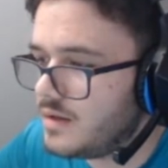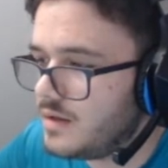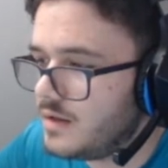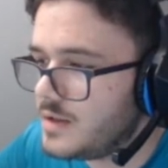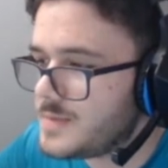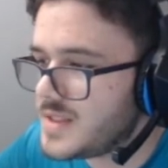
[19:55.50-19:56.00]

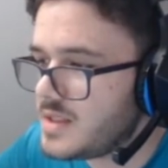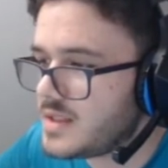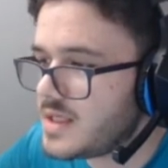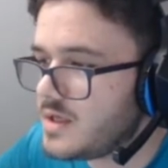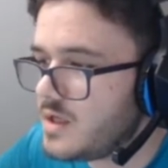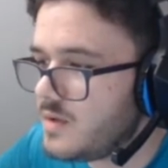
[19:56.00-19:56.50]
Especially because
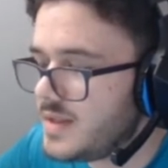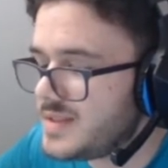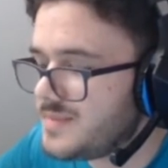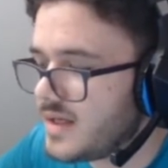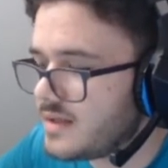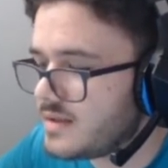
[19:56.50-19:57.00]
I know he's
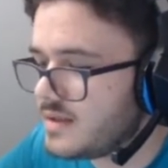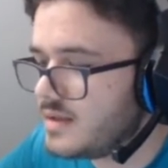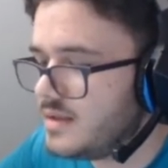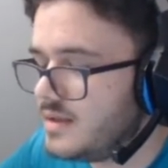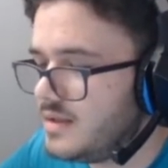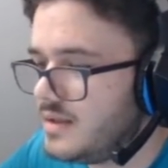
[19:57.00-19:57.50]
banded.
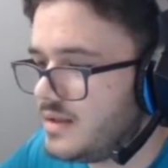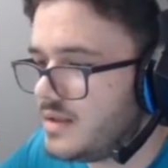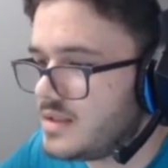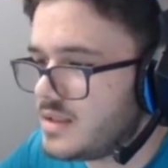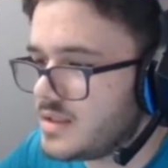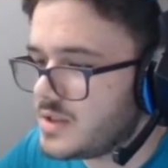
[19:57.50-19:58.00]

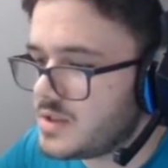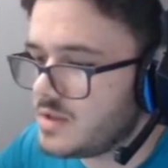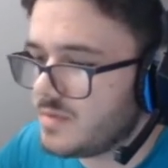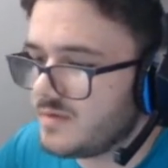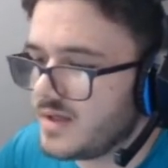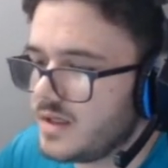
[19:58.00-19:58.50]
This thing is
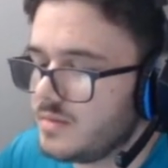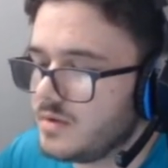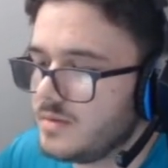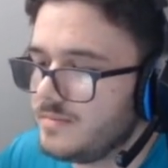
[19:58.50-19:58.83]
super valuable.